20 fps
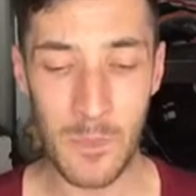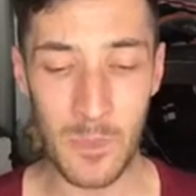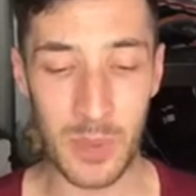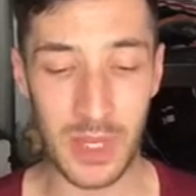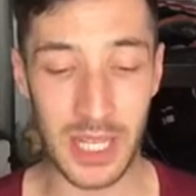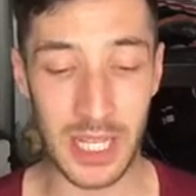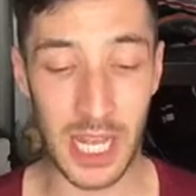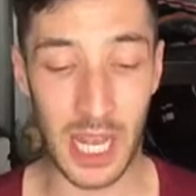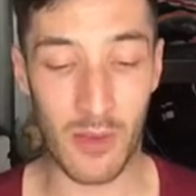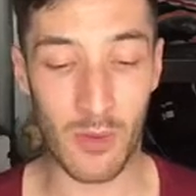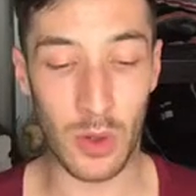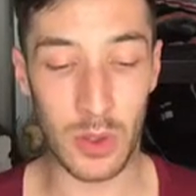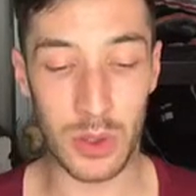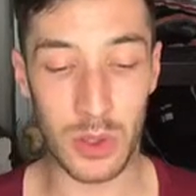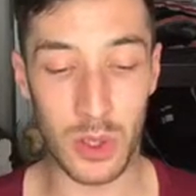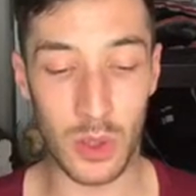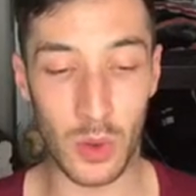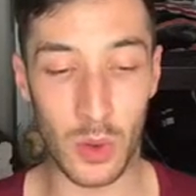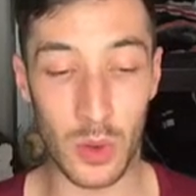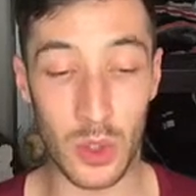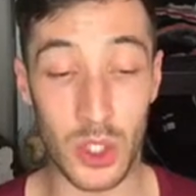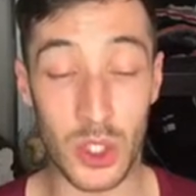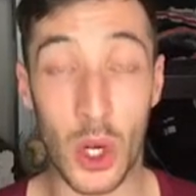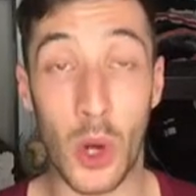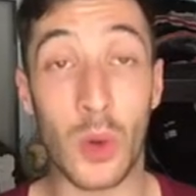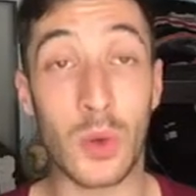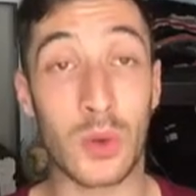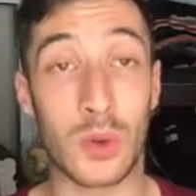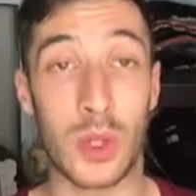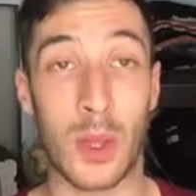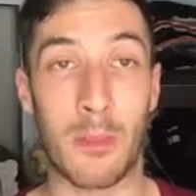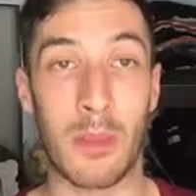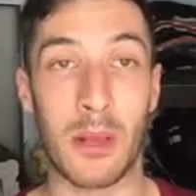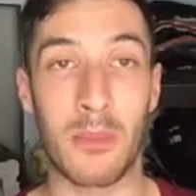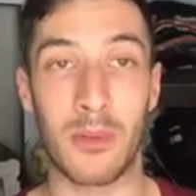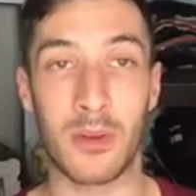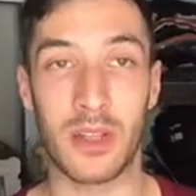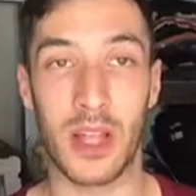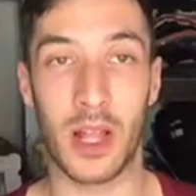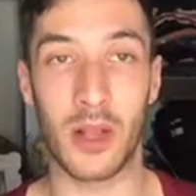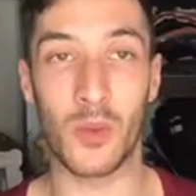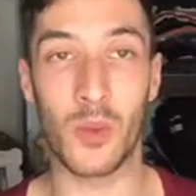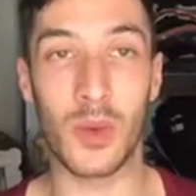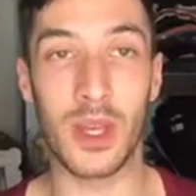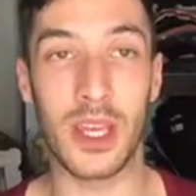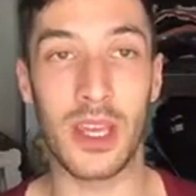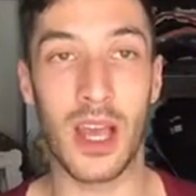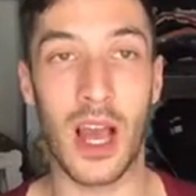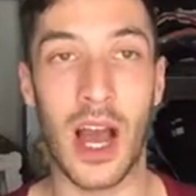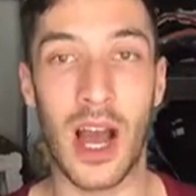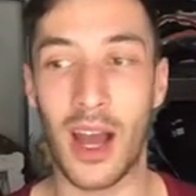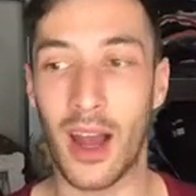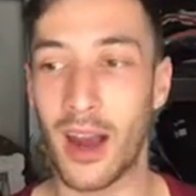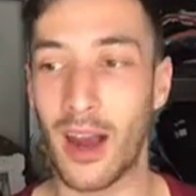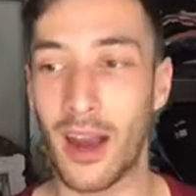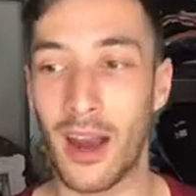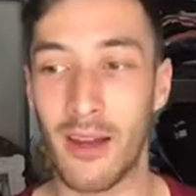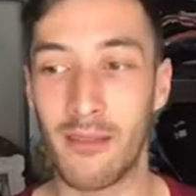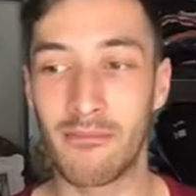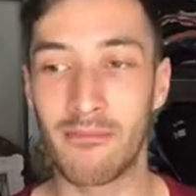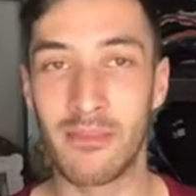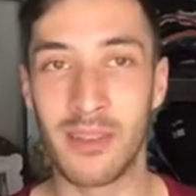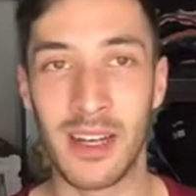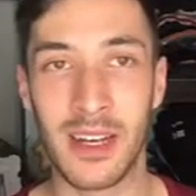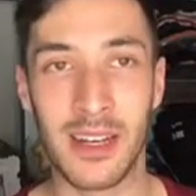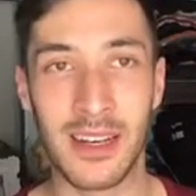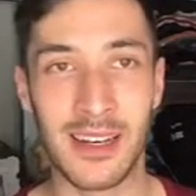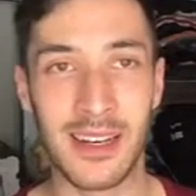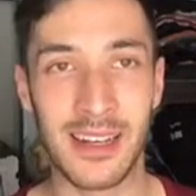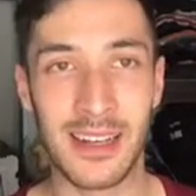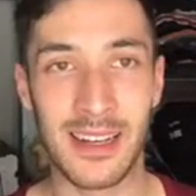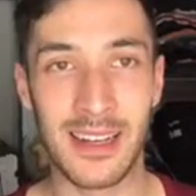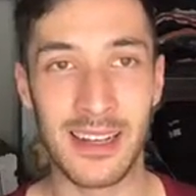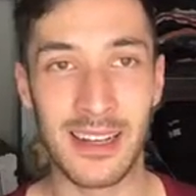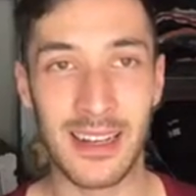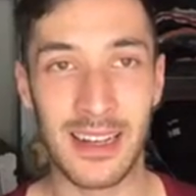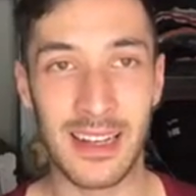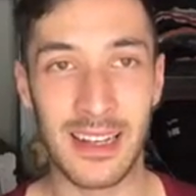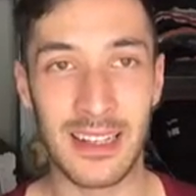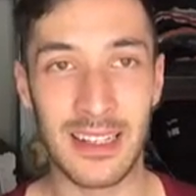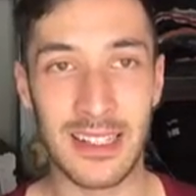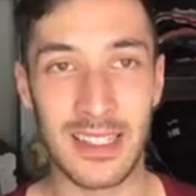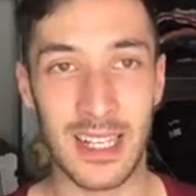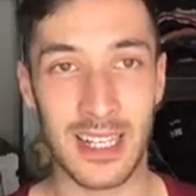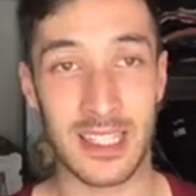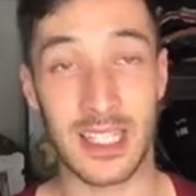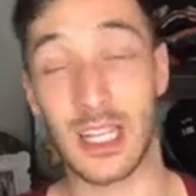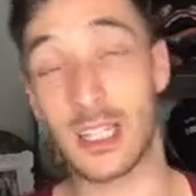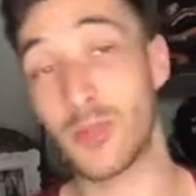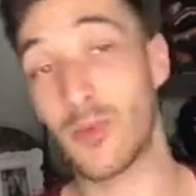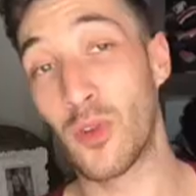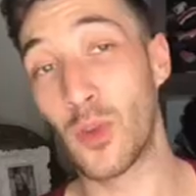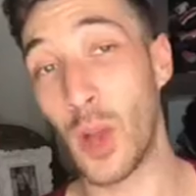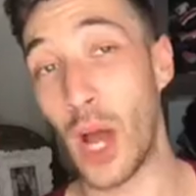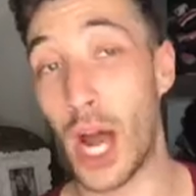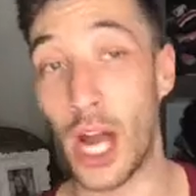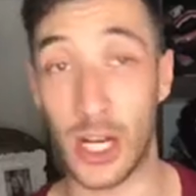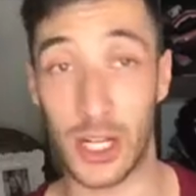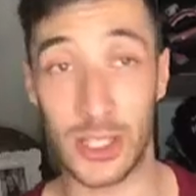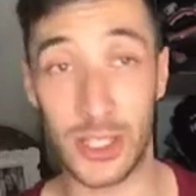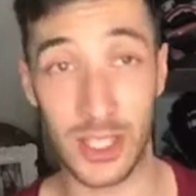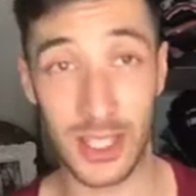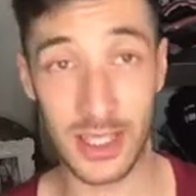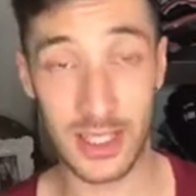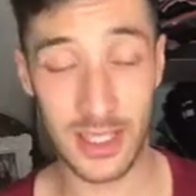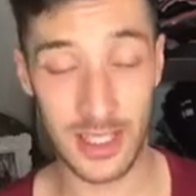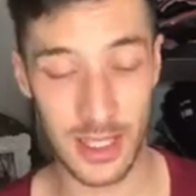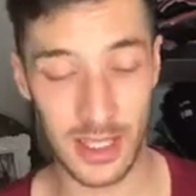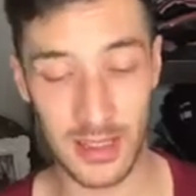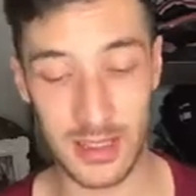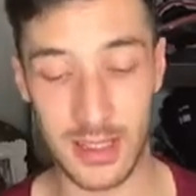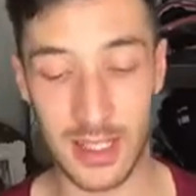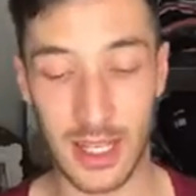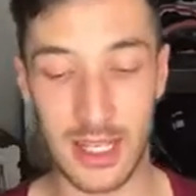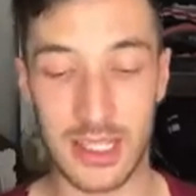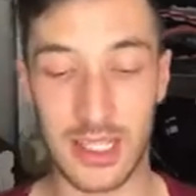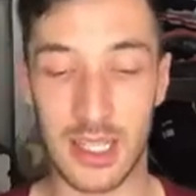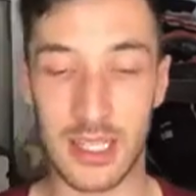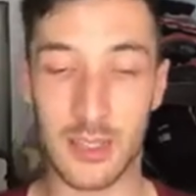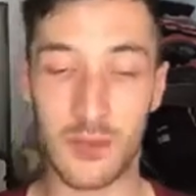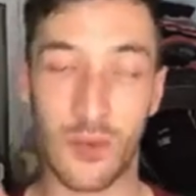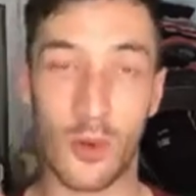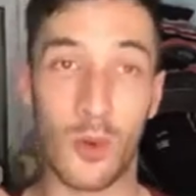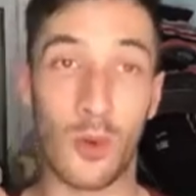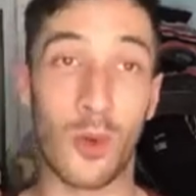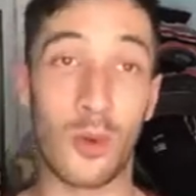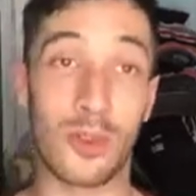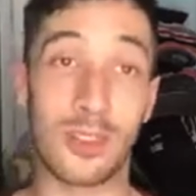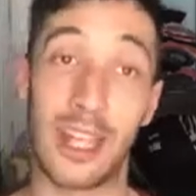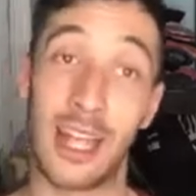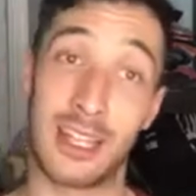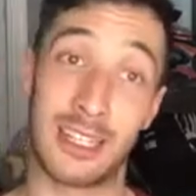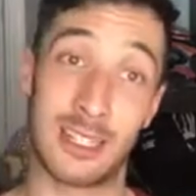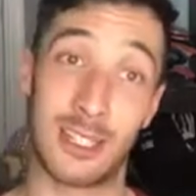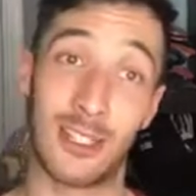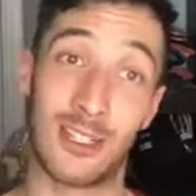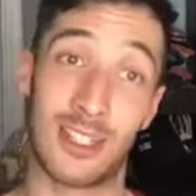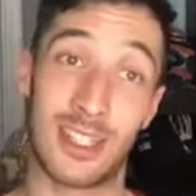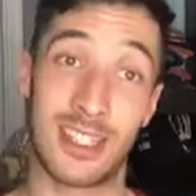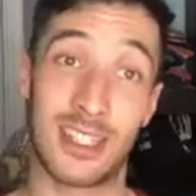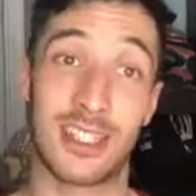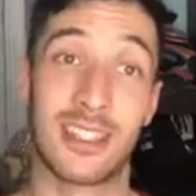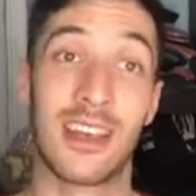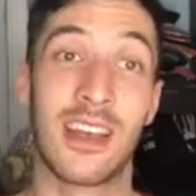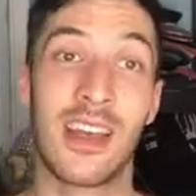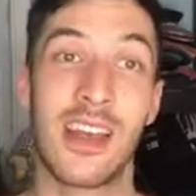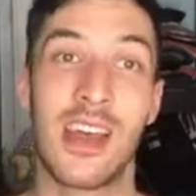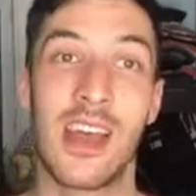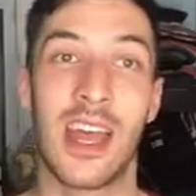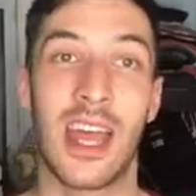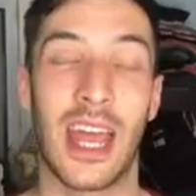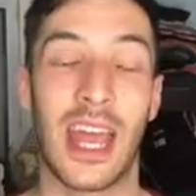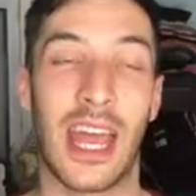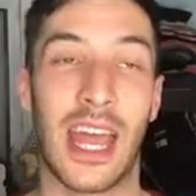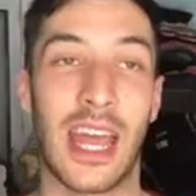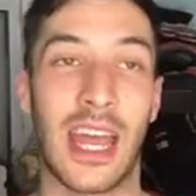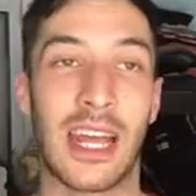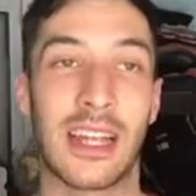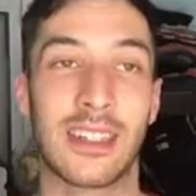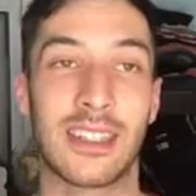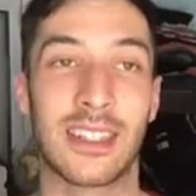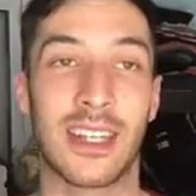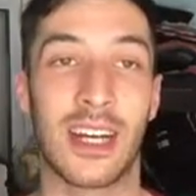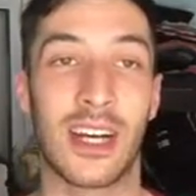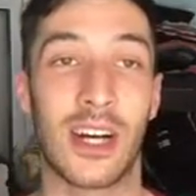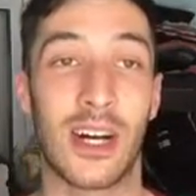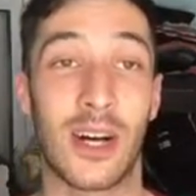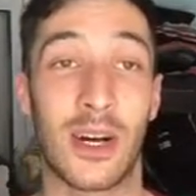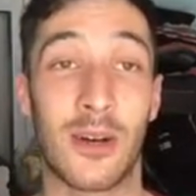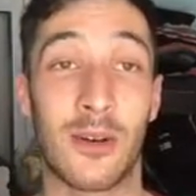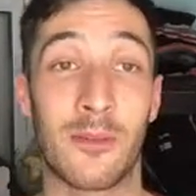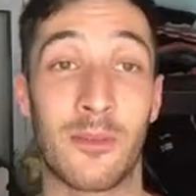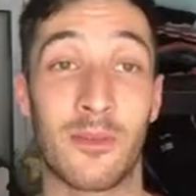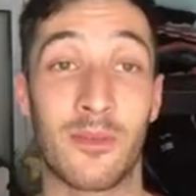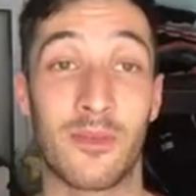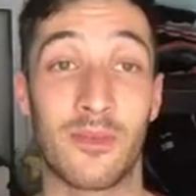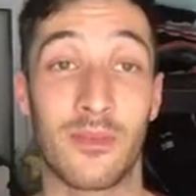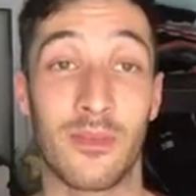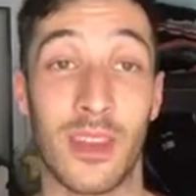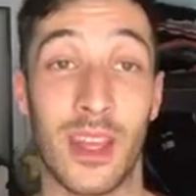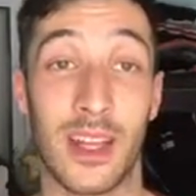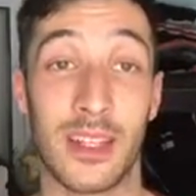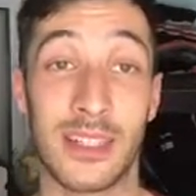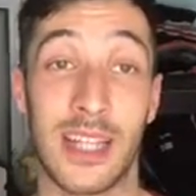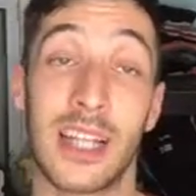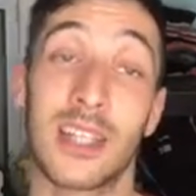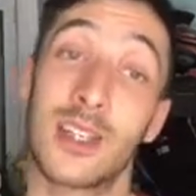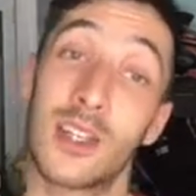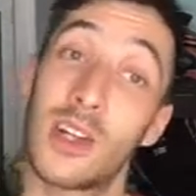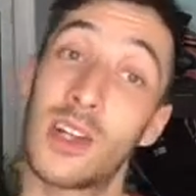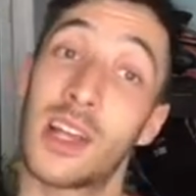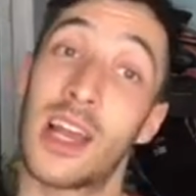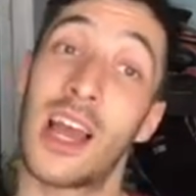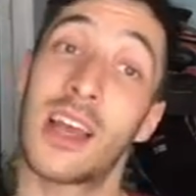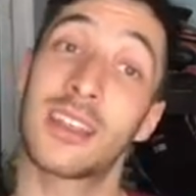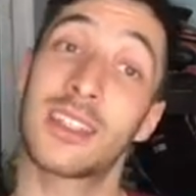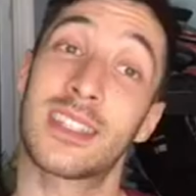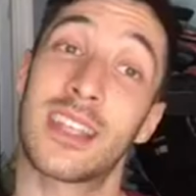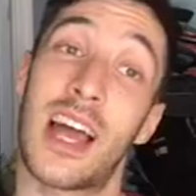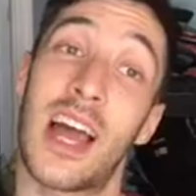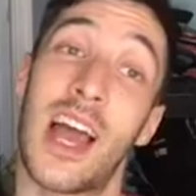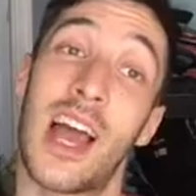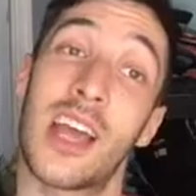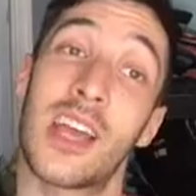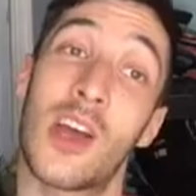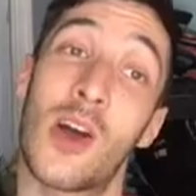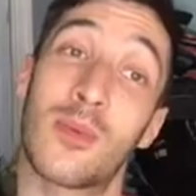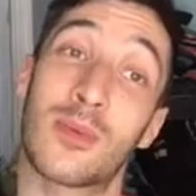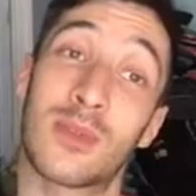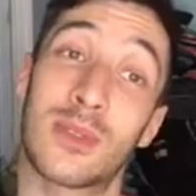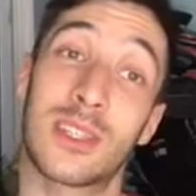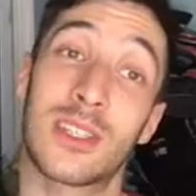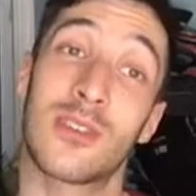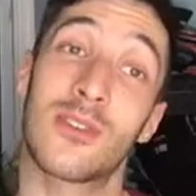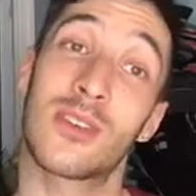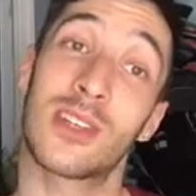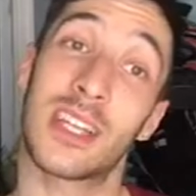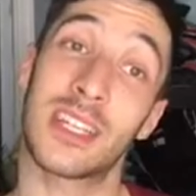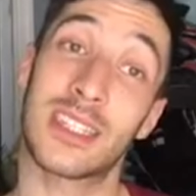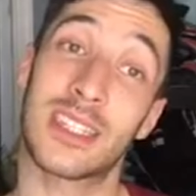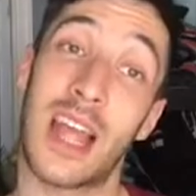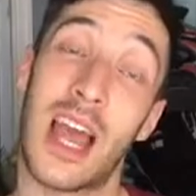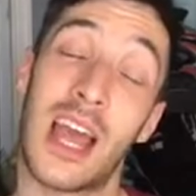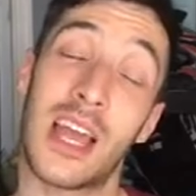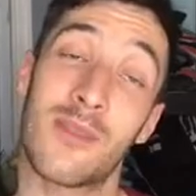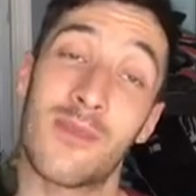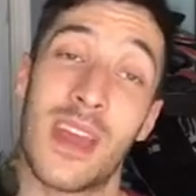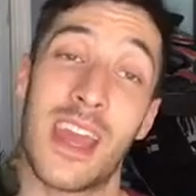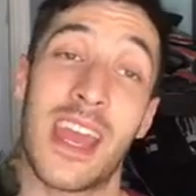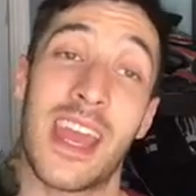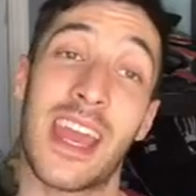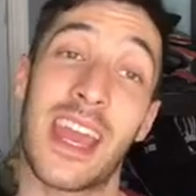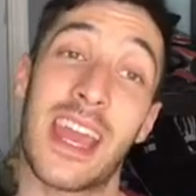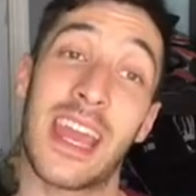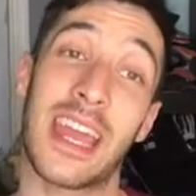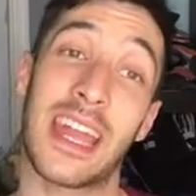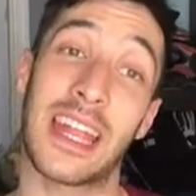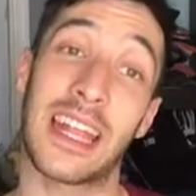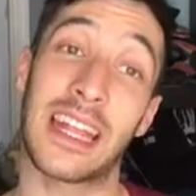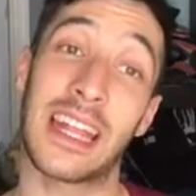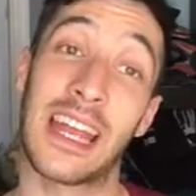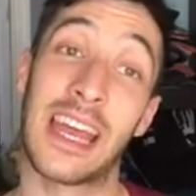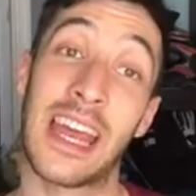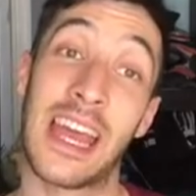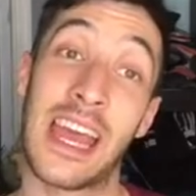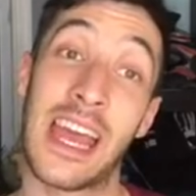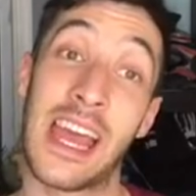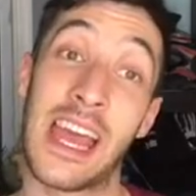being able to show to the people that we are successful artists and successful dancers and um, and that's all guys i hope to see you next time and